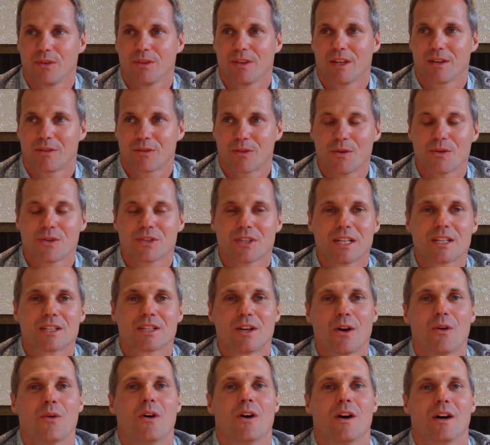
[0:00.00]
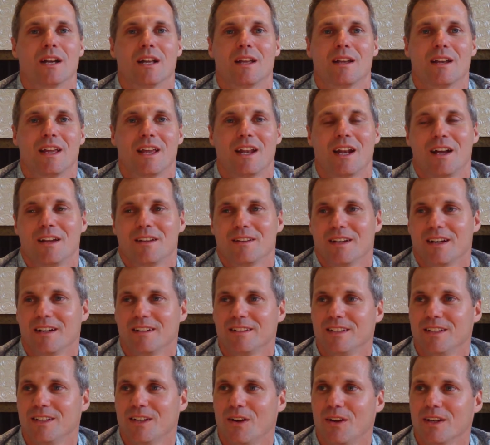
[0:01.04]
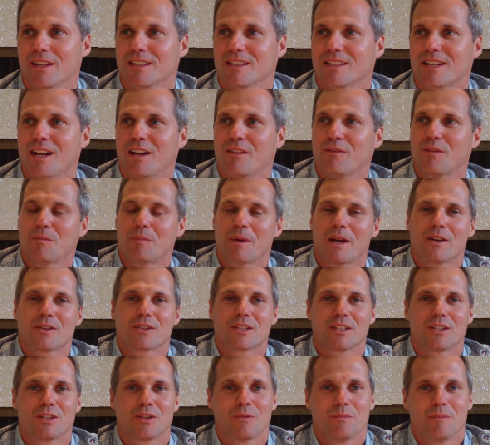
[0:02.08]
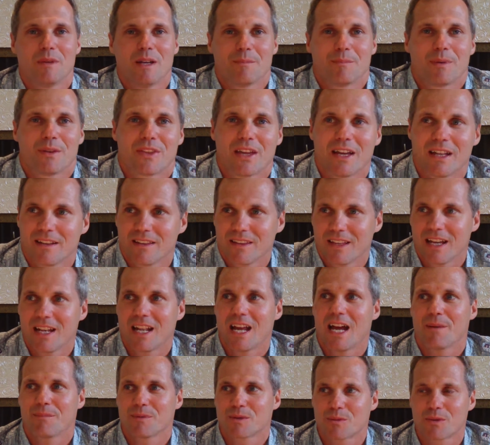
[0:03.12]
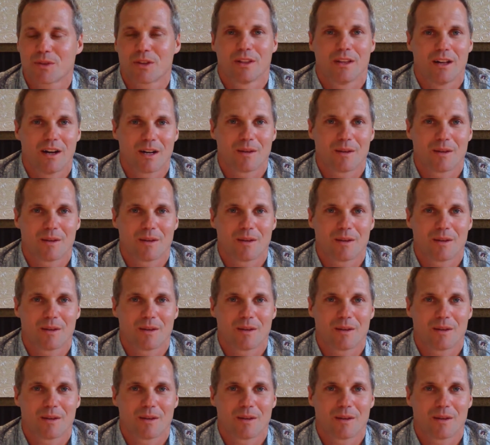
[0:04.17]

Like those things go on, and it's kind of embarrassing to admit, but that happens with